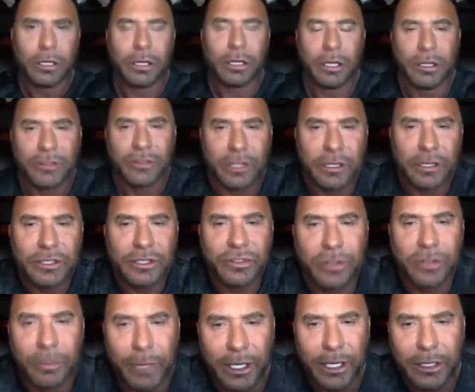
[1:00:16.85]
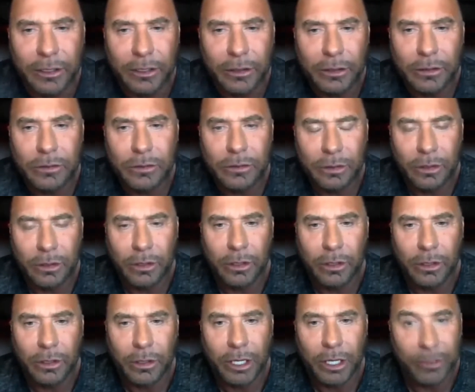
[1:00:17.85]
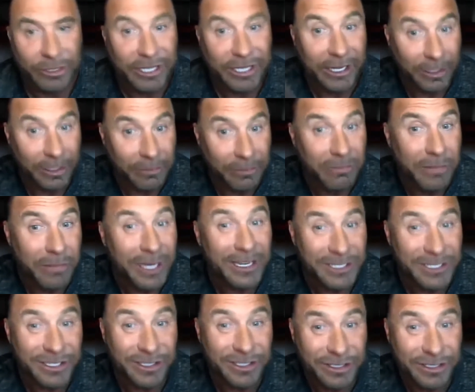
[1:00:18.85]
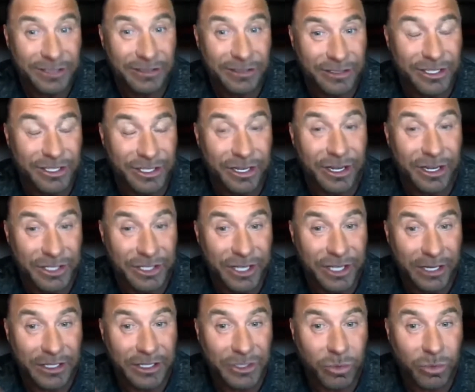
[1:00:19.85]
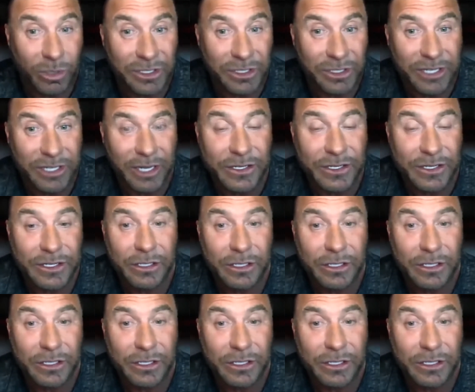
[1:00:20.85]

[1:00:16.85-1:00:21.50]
He said, listen to me. And it would take him minutes to just enunciate this one sentence.